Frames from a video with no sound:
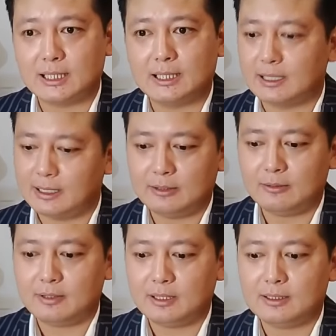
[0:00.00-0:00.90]
And I
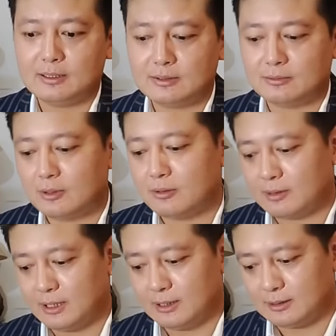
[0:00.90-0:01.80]
don't think that's a wrong
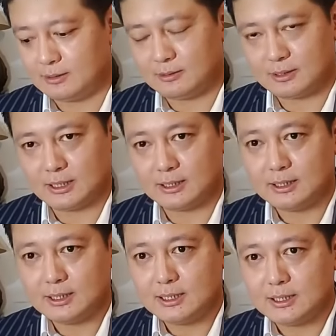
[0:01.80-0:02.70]
thing, okay?
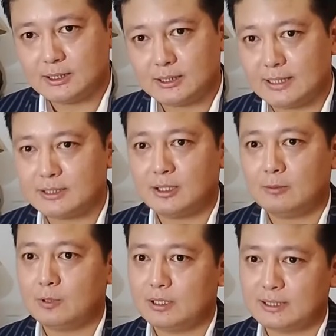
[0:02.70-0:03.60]
So that's
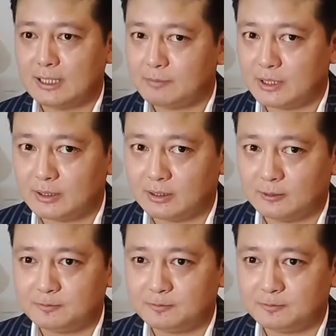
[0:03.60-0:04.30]
not what's happening here.